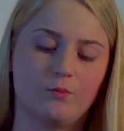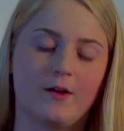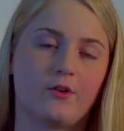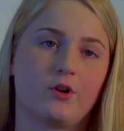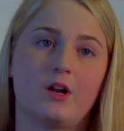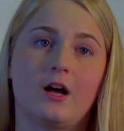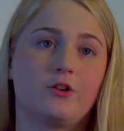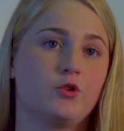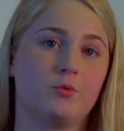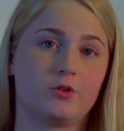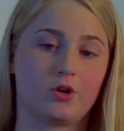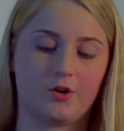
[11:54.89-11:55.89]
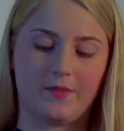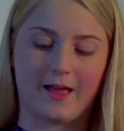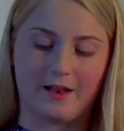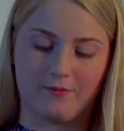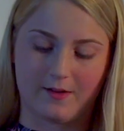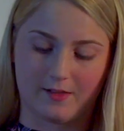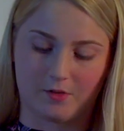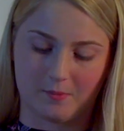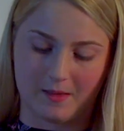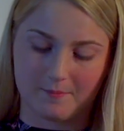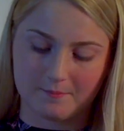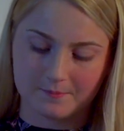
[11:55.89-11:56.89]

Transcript: to whether or not to return that investment.